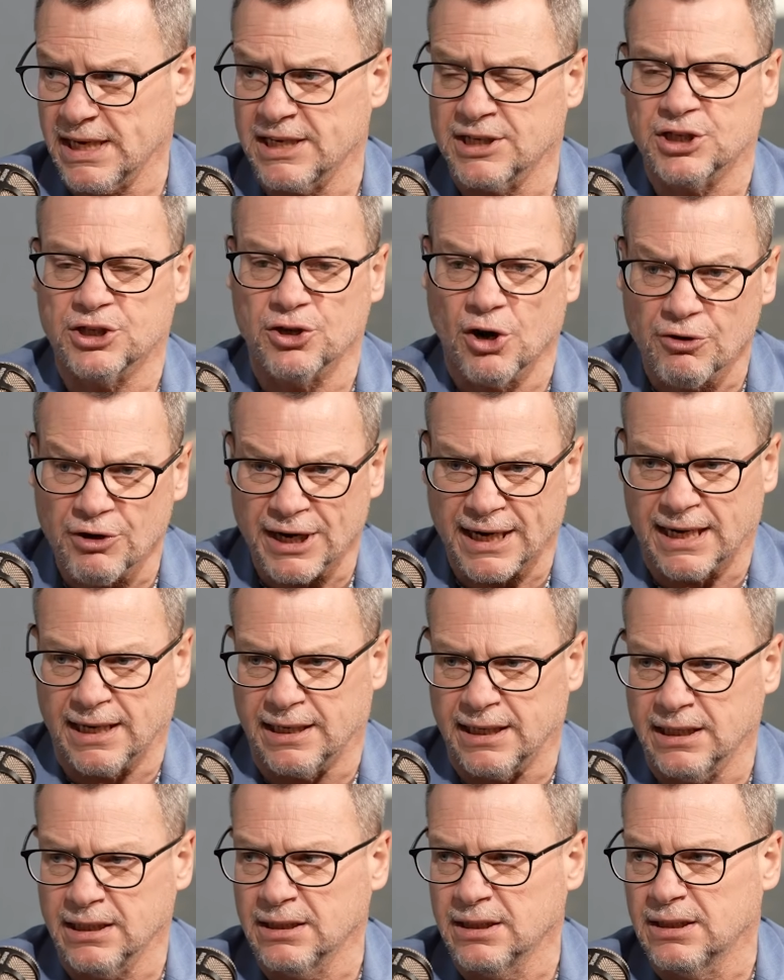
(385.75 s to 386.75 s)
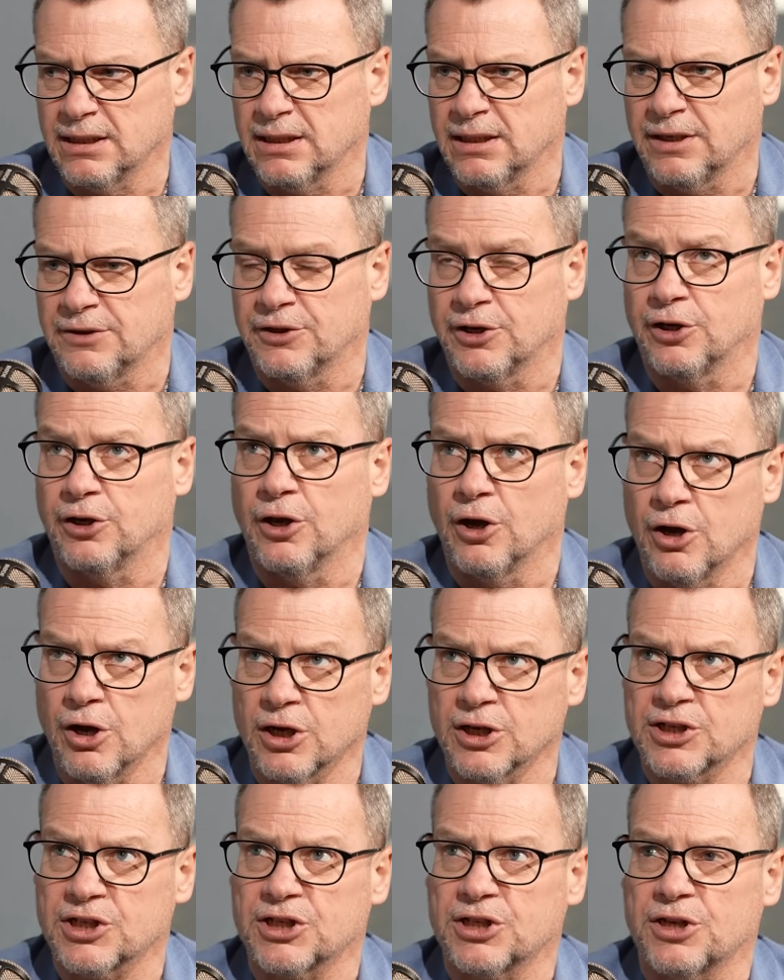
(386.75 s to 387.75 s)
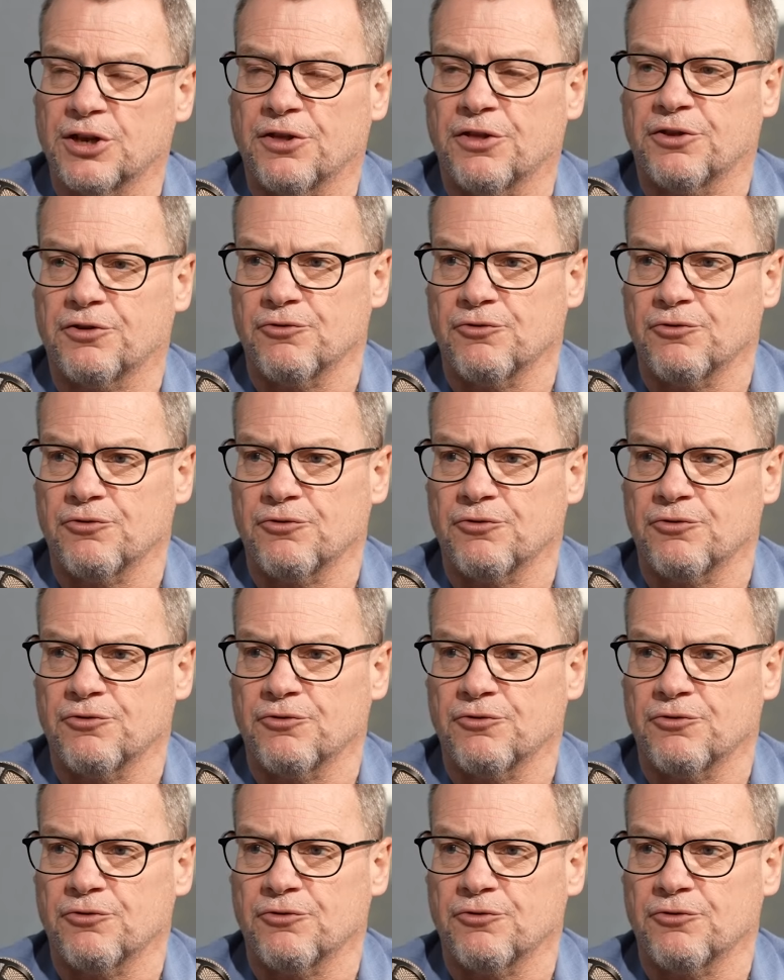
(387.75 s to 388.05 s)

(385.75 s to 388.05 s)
Historically, the last